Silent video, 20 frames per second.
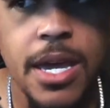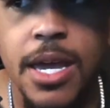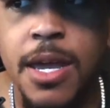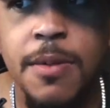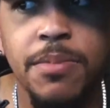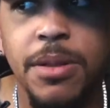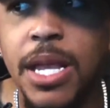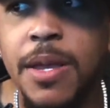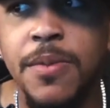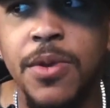and
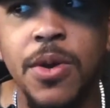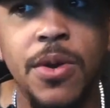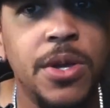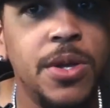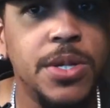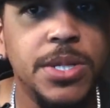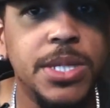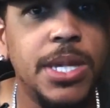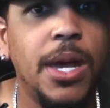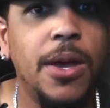blame it on
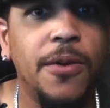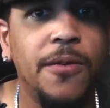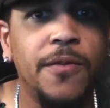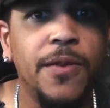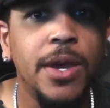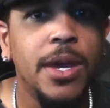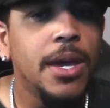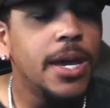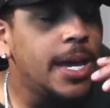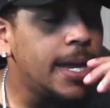yourself.
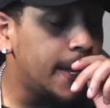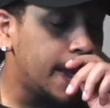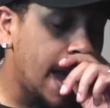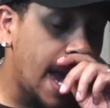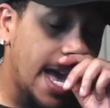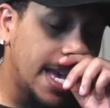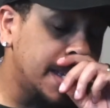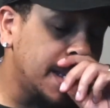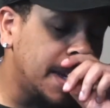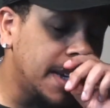And
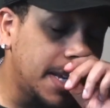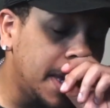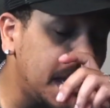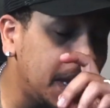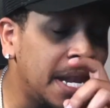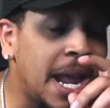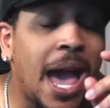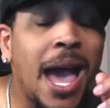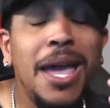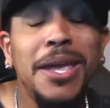guys,
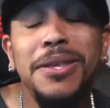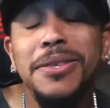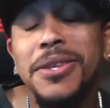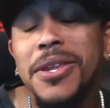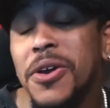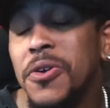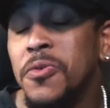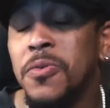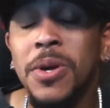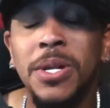again, I
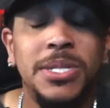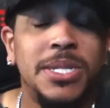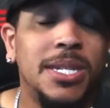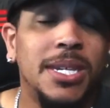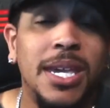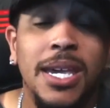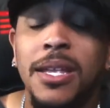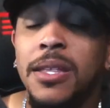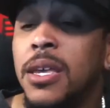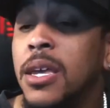know once
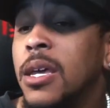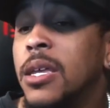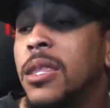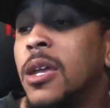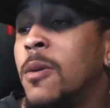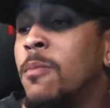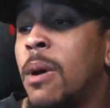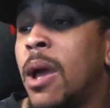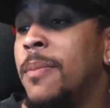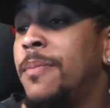again,
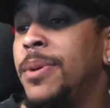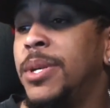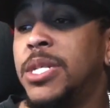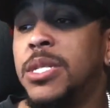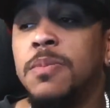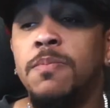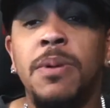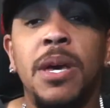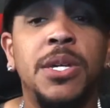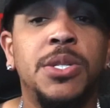there might be
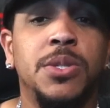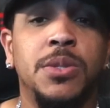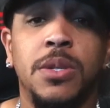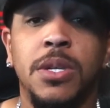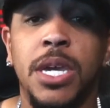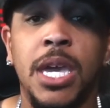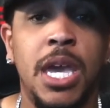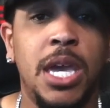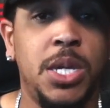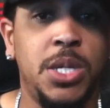special
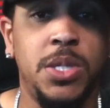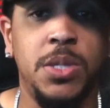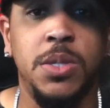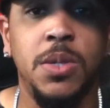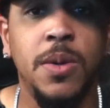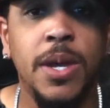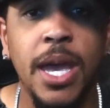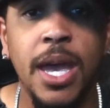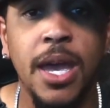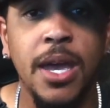occasions,
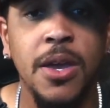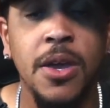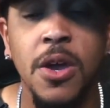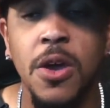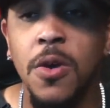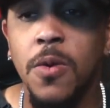okay,